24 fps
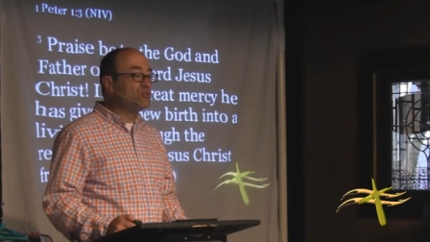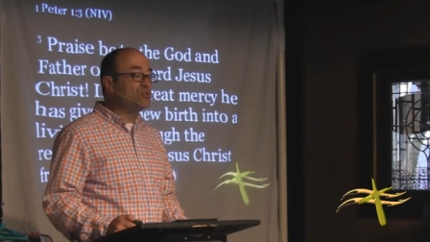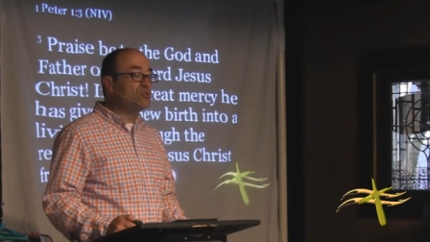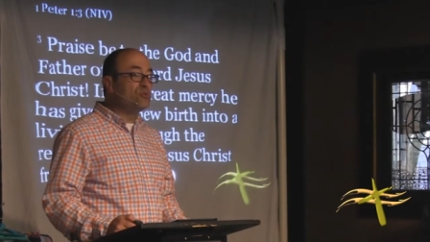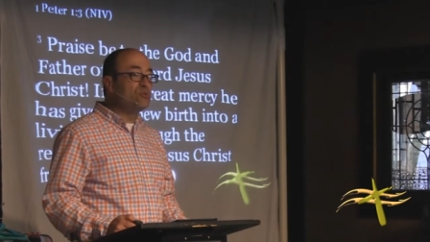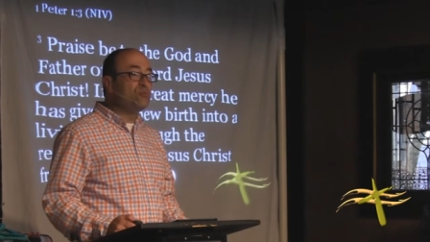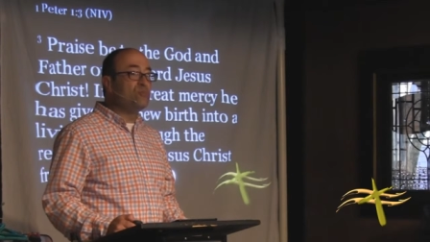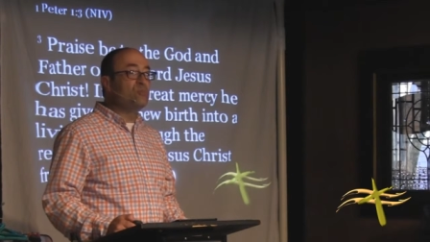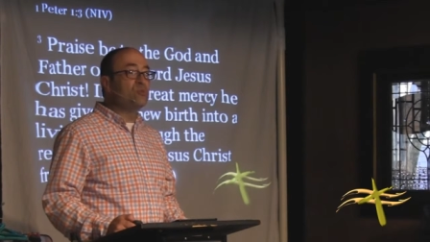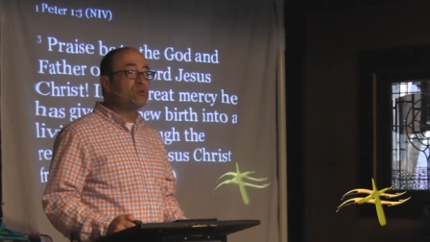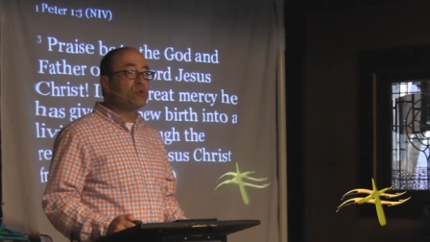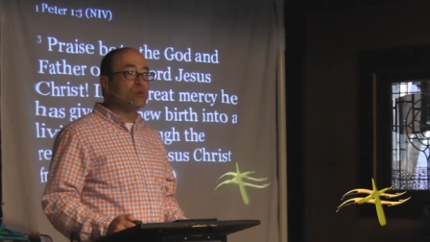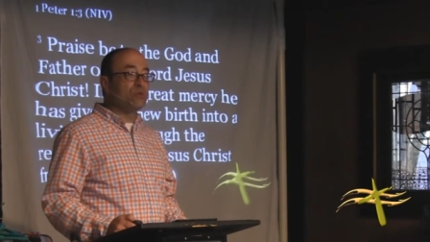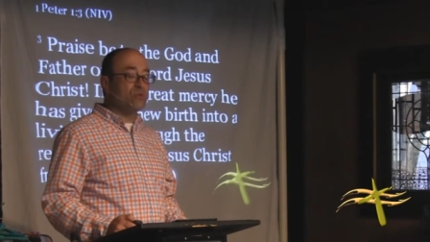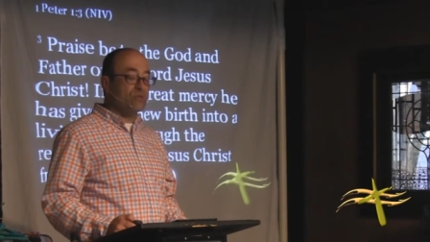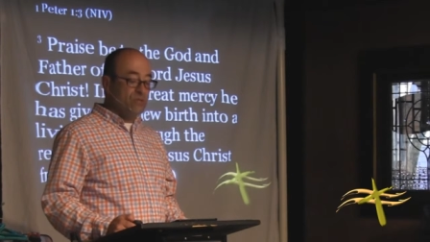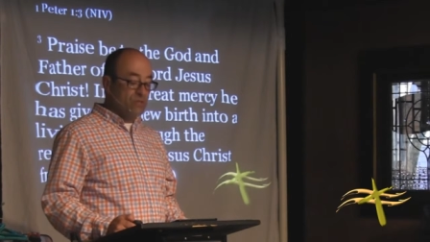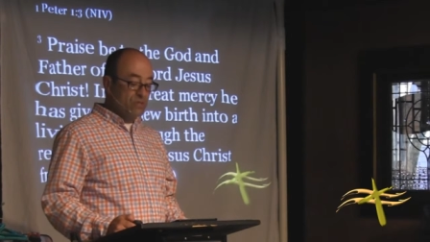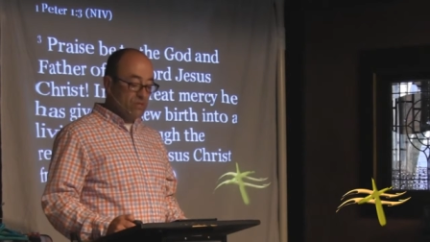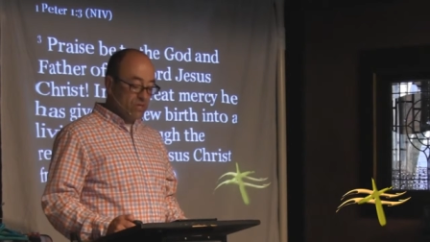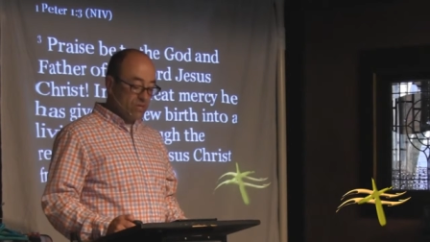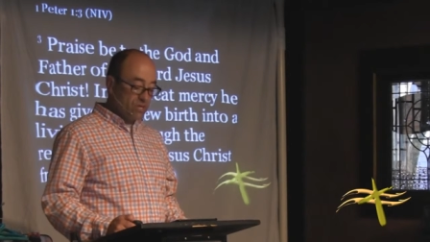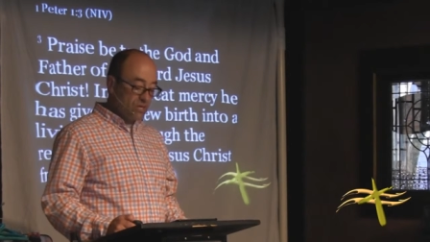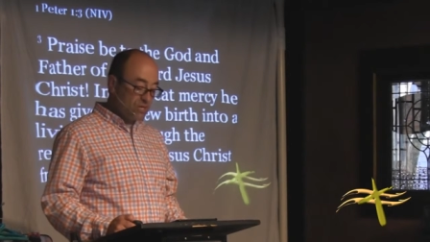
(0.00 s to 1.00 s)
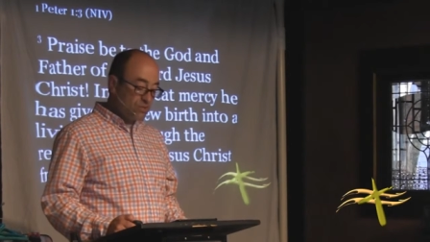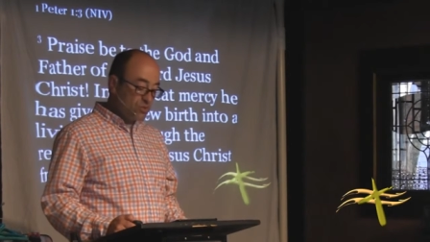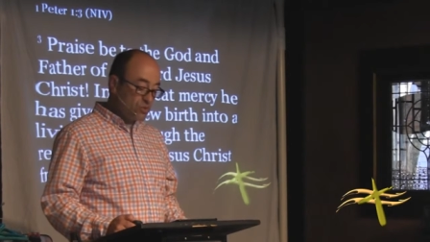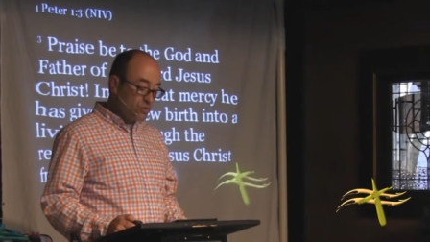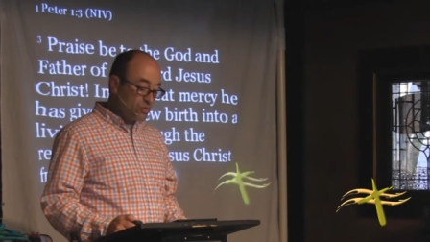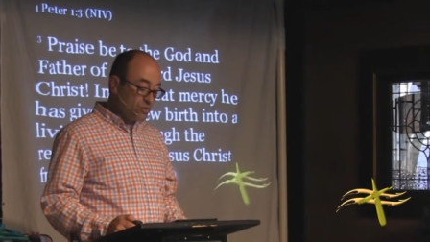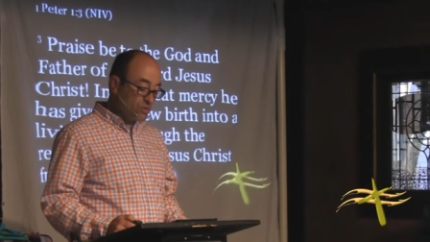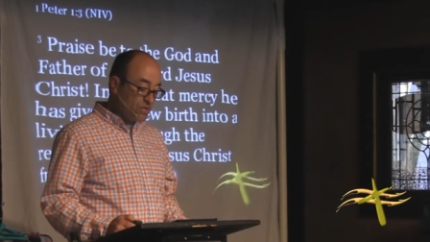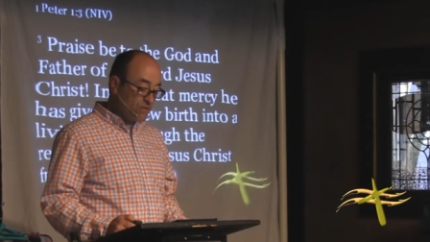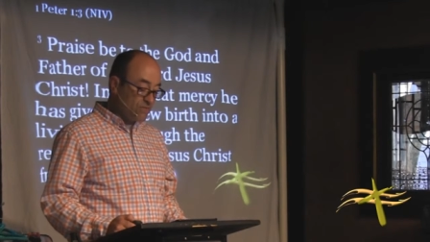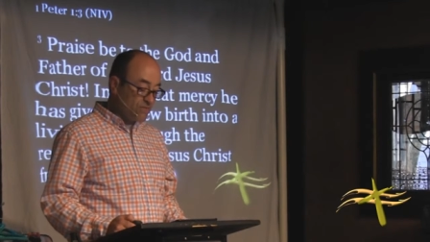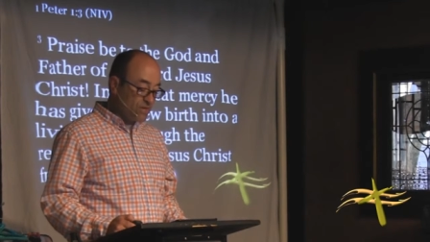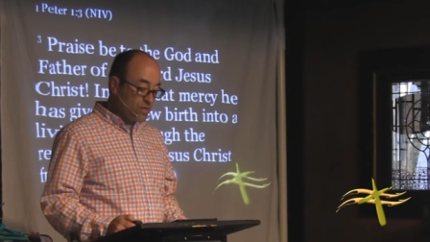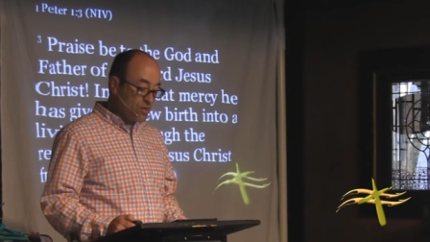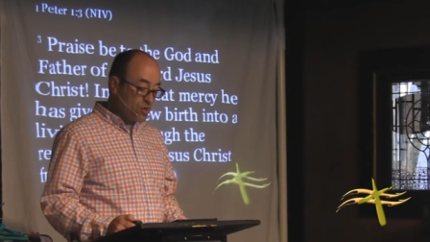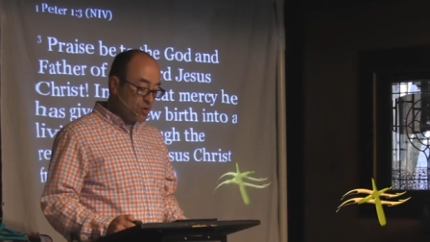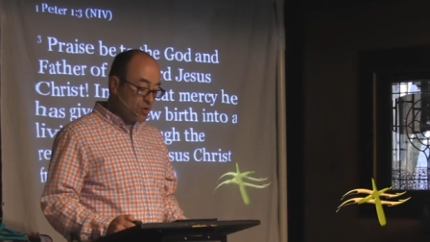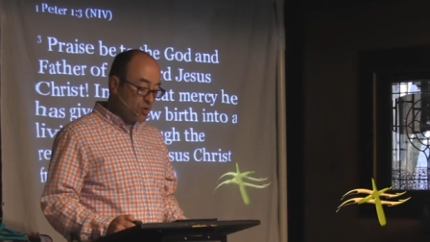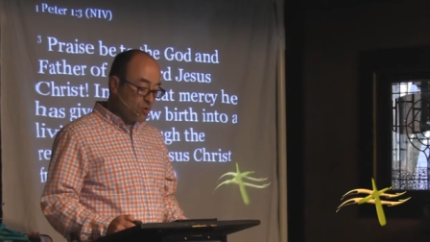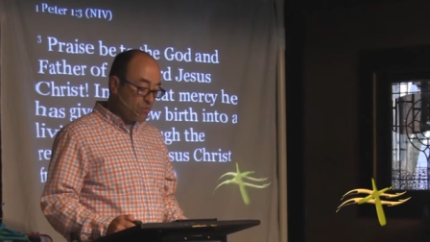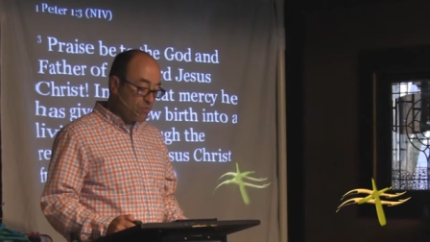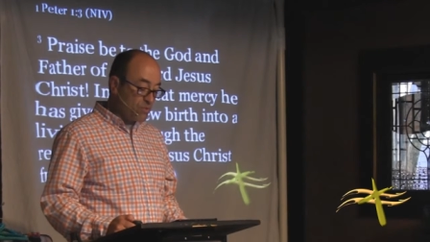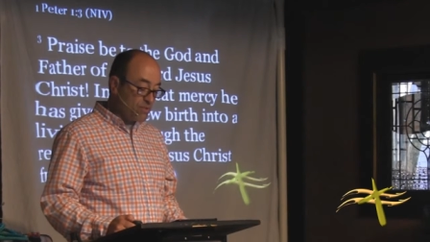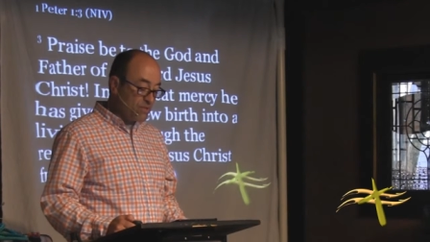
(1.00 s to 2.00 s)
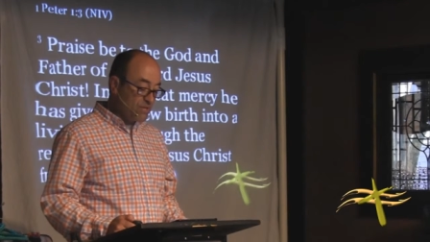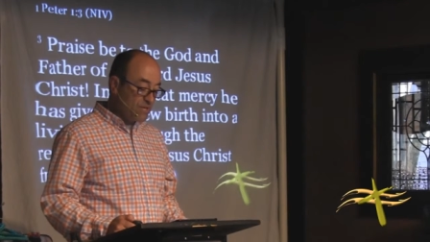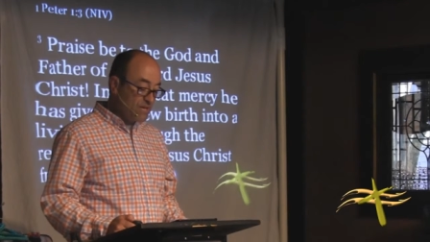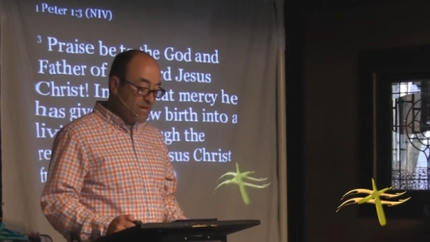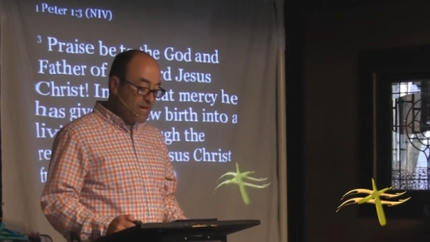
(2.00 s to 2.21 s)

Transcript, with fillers: New birth into a living hope.